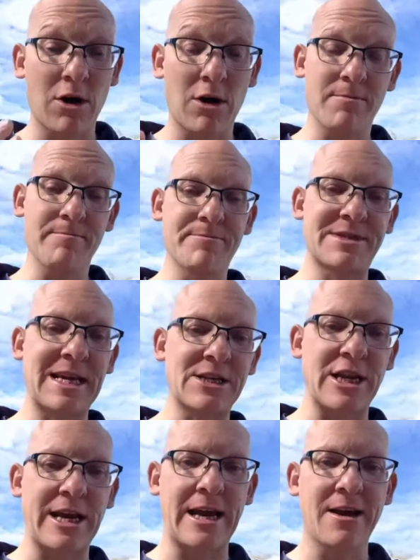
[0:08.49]
Well,
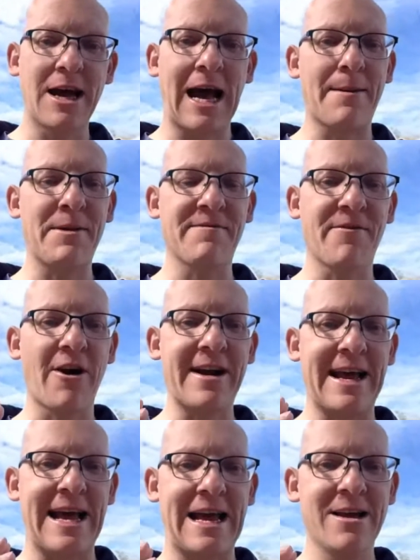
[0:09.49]
potentially Happy
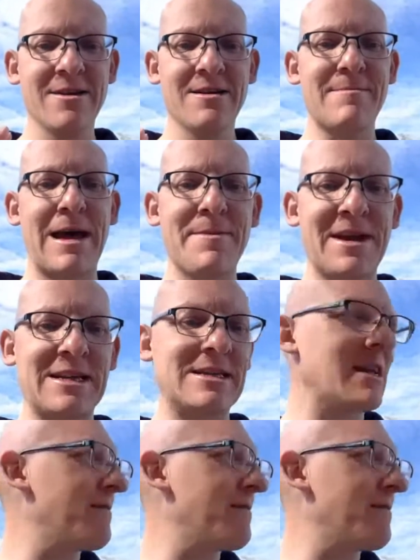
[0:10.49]
Friday, maybe